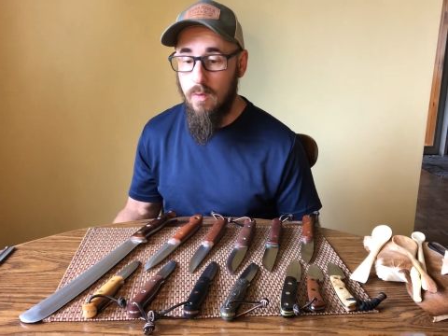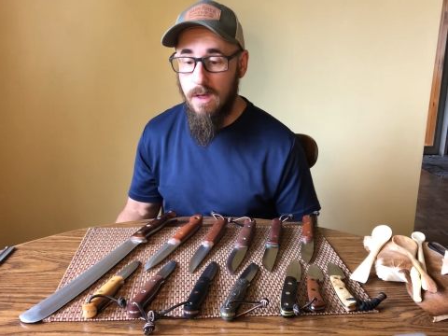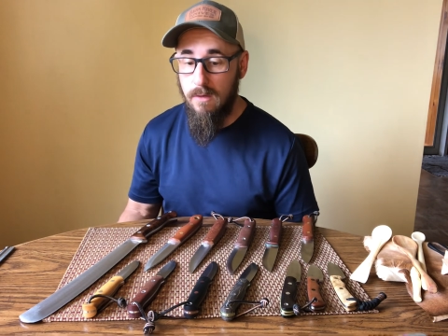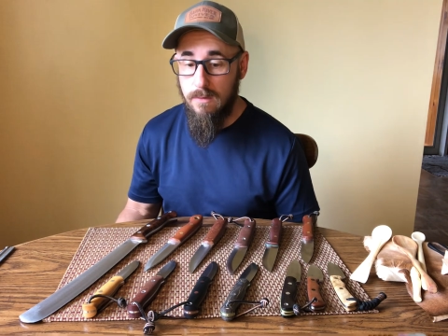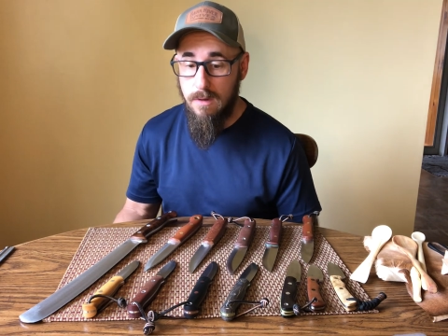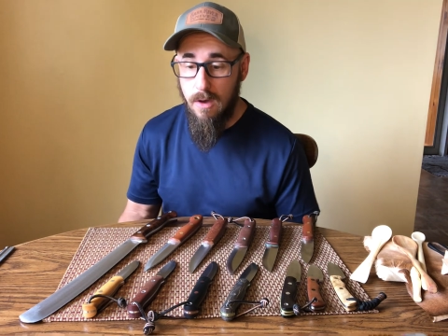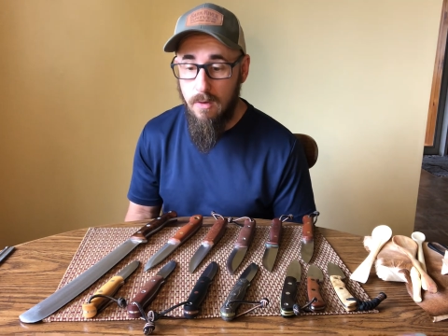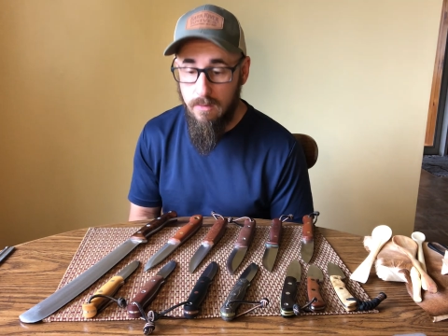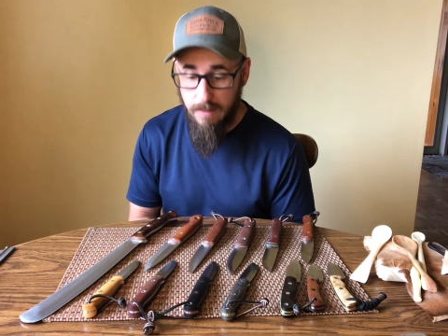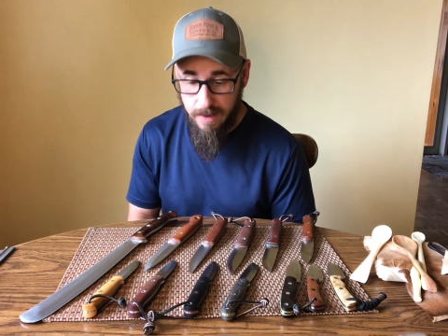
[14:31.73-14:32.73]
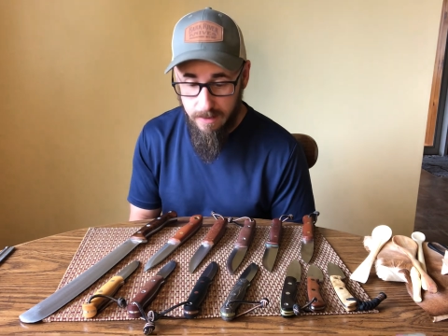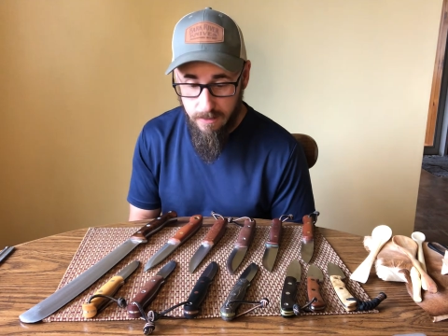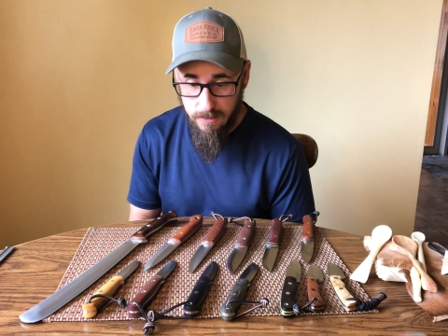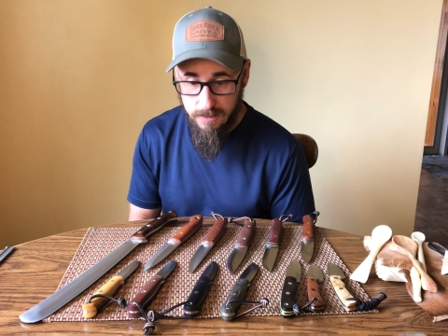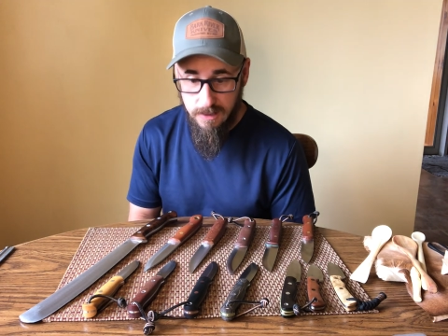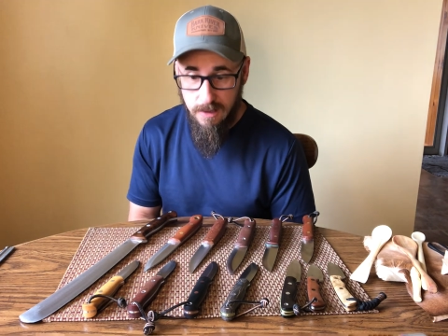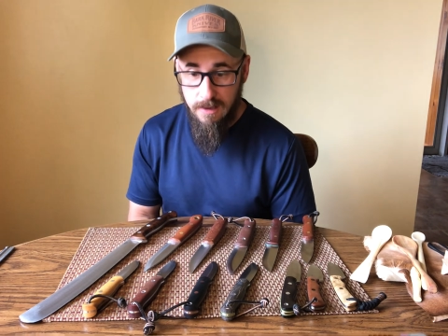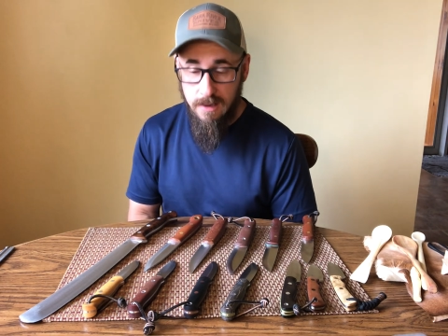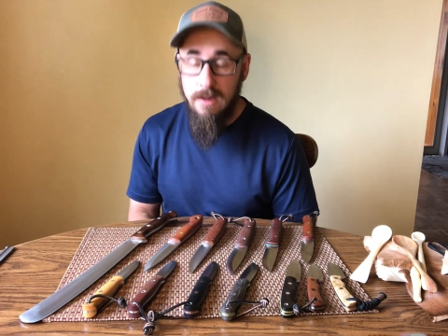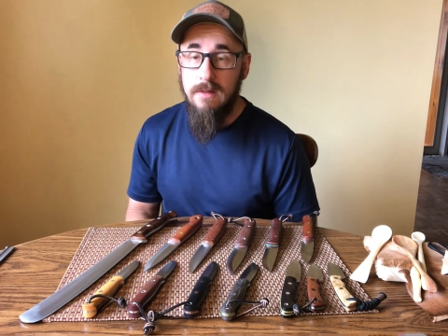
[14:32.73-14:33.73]
well-known makers
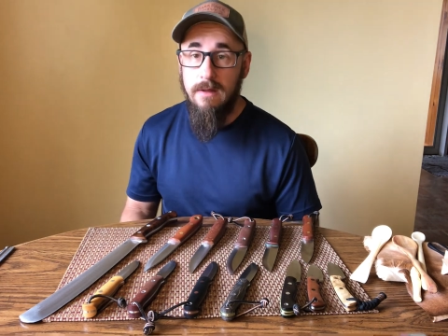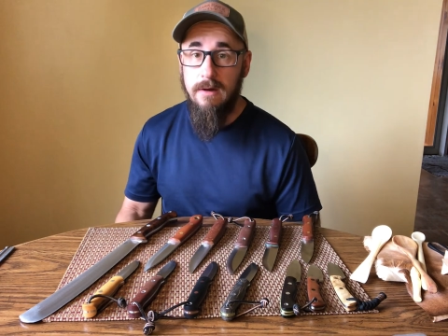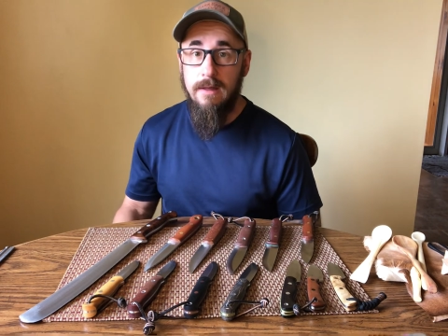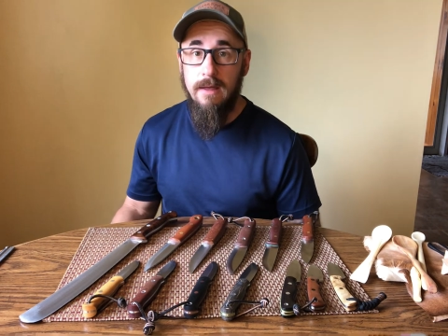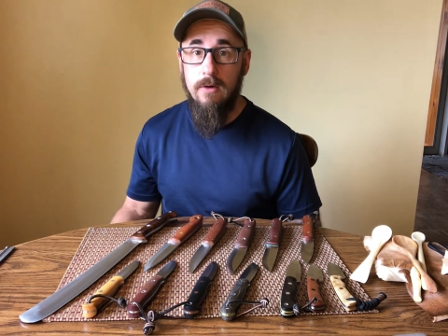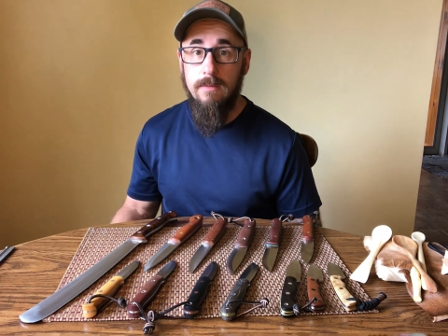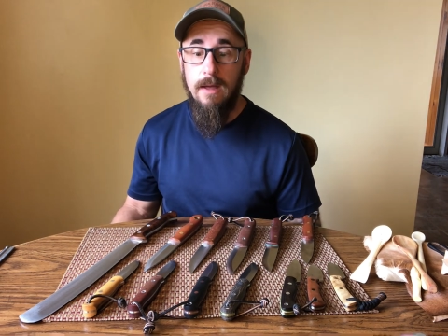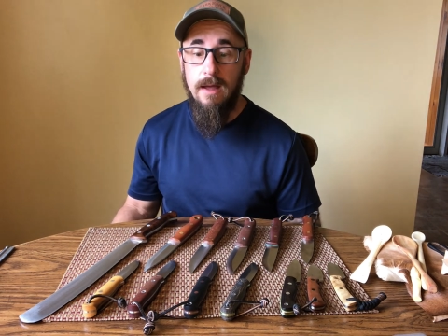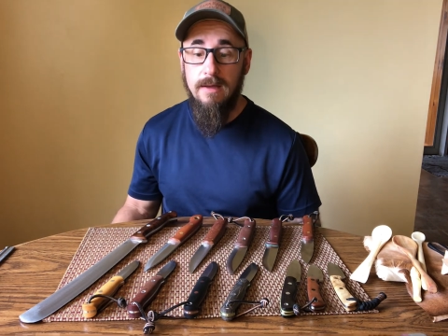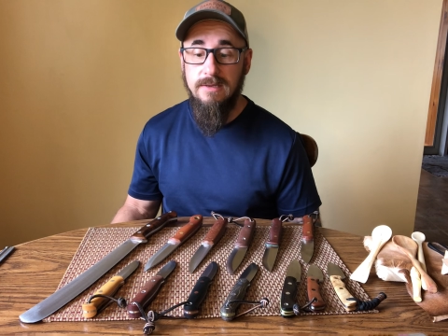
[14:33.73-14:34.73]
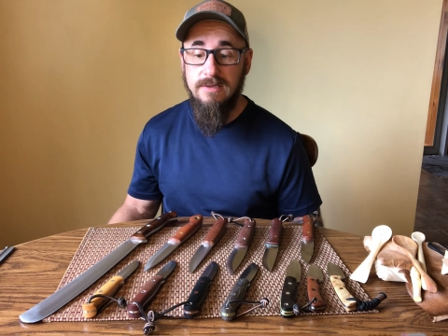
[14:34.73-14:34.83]
there to help guys.